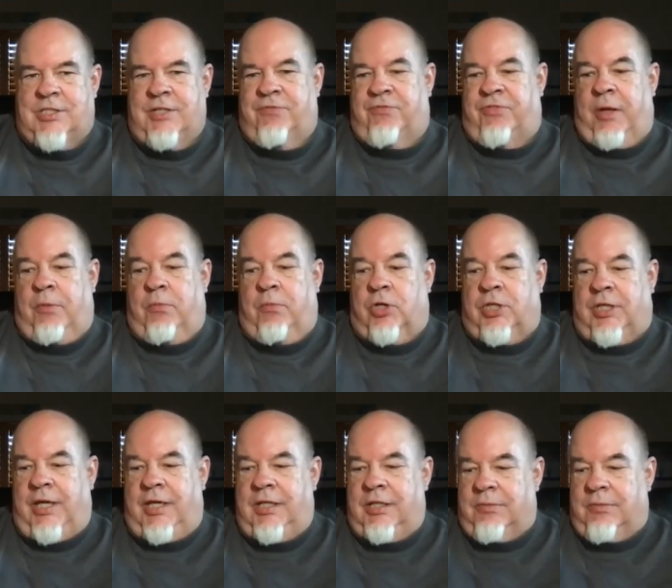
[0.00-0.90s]
if they were
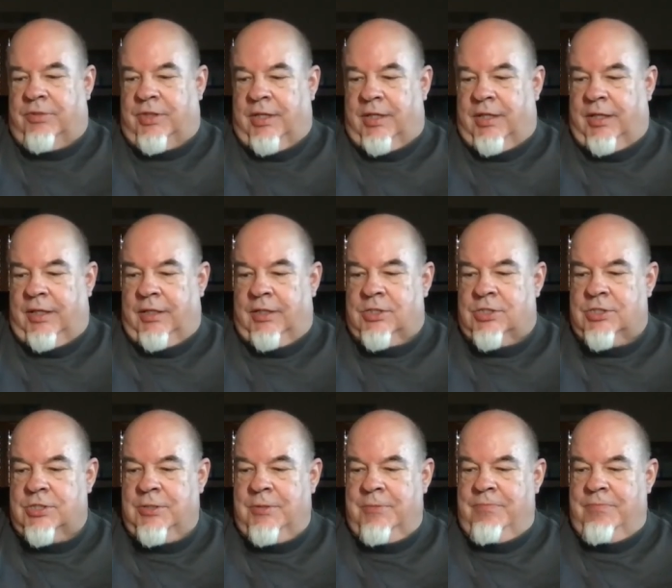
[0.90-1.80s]
kingdom
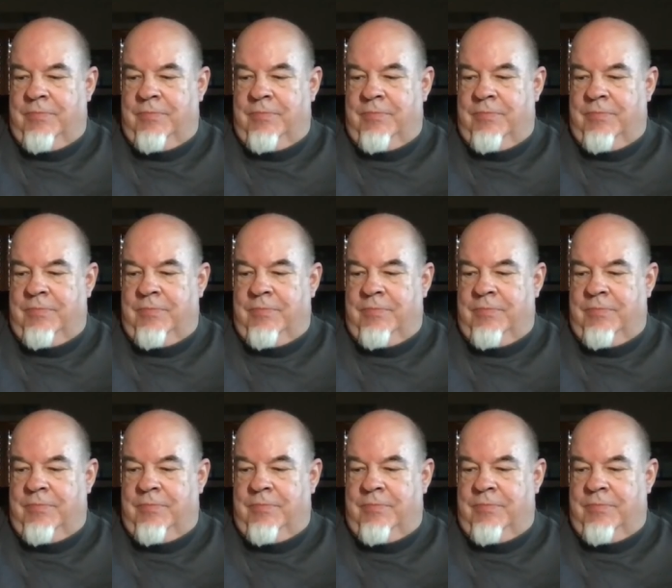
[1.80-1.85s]
things.